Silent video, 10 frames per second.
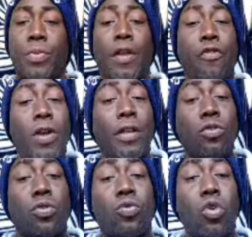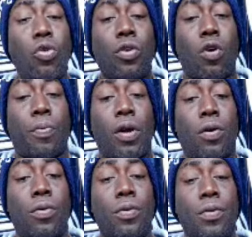Now you got YouTube Studio,
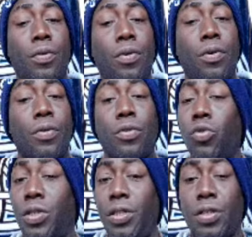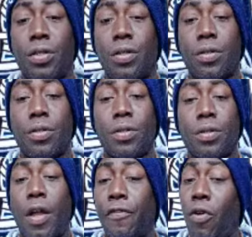bro. You good.
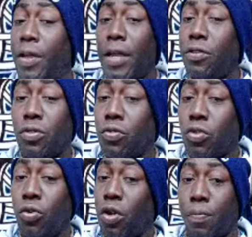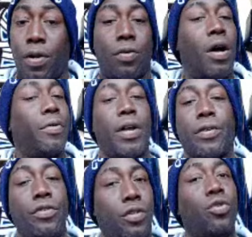Now you ain't got YouTube Studio, bro. Oh no,
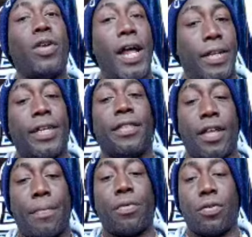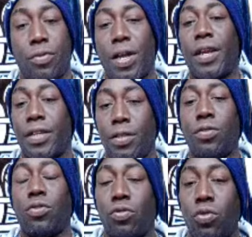you, you gotta get there, bro. You gotta get
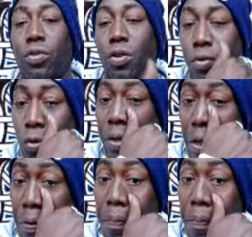YouTube Studio, no cap.